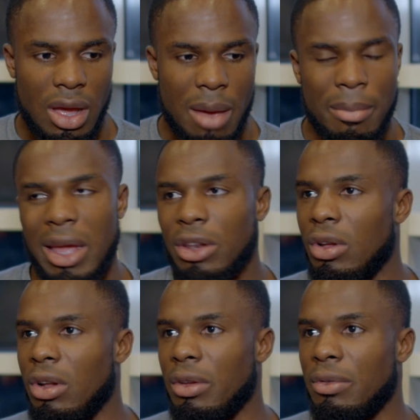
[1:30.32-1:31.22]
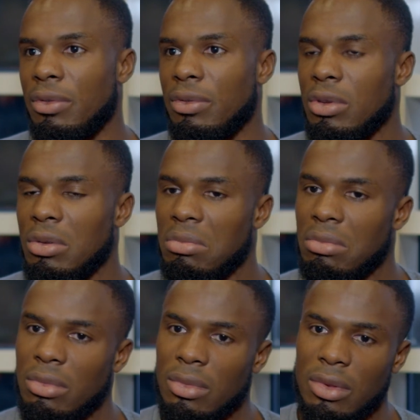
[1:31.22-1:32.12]
I might not have,
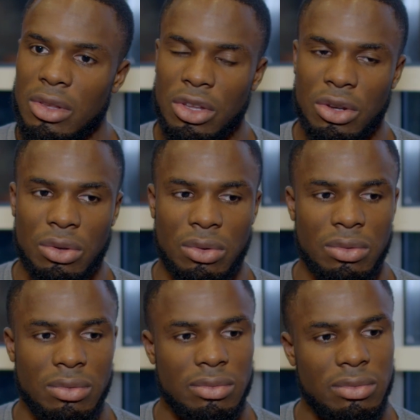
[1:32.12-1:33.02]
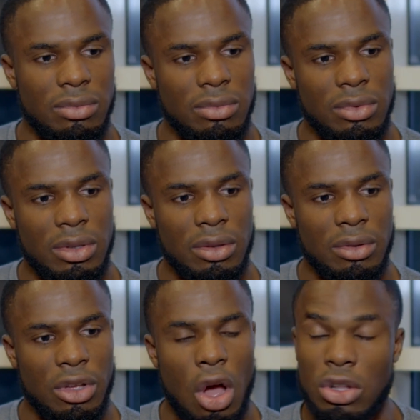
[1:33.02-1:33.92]
you know,
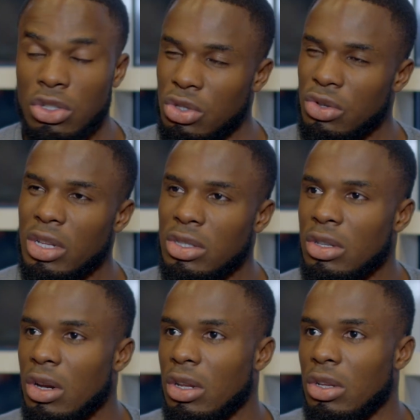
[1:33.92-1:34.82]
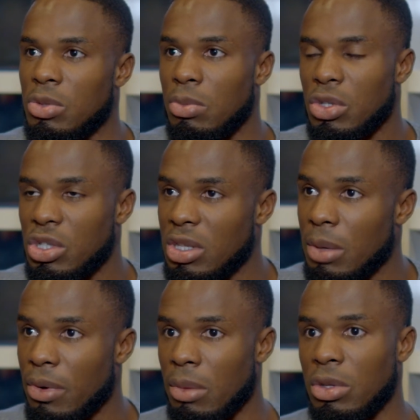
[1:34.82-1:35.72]
concentrated on it as much as I
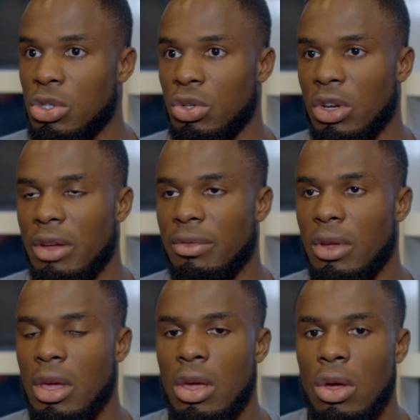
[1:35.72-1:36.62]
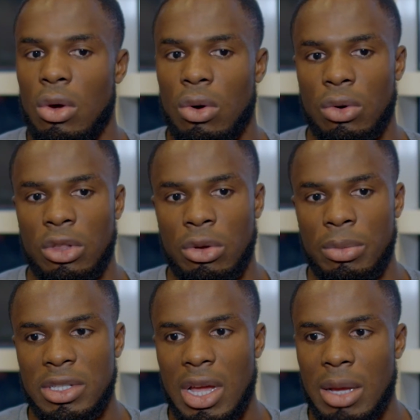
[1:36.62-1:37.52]
probably should have. Or there'll
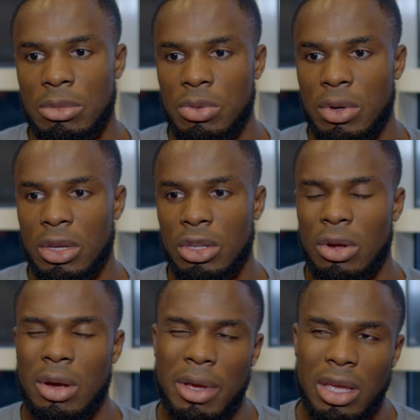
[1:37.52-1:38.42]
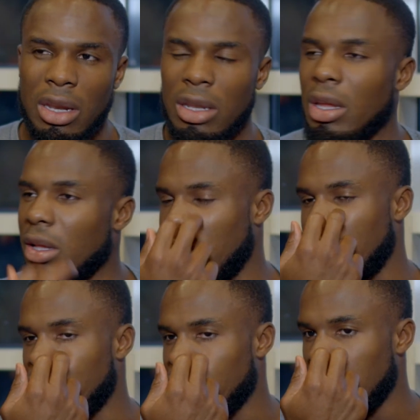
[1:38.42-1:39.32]
be times where, you know, I might get a niggly
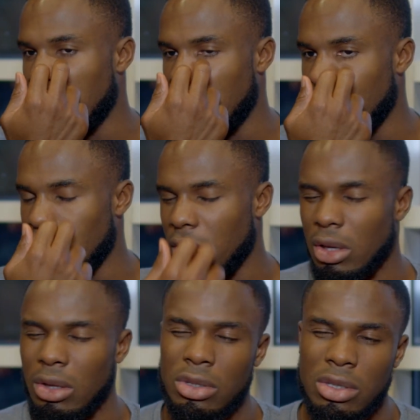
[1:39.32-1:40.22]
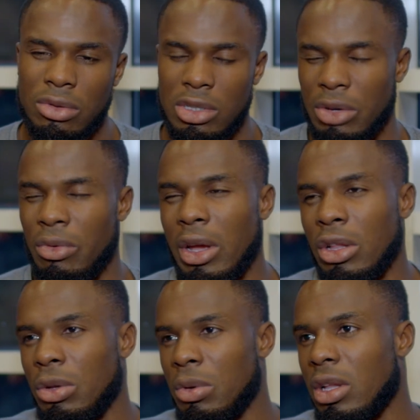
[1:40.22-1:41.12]
injury and then it'll
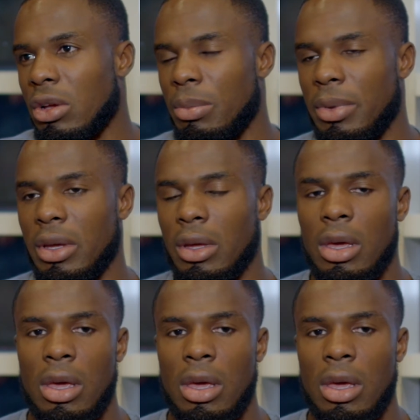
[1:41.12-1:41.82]
derail you a little bit.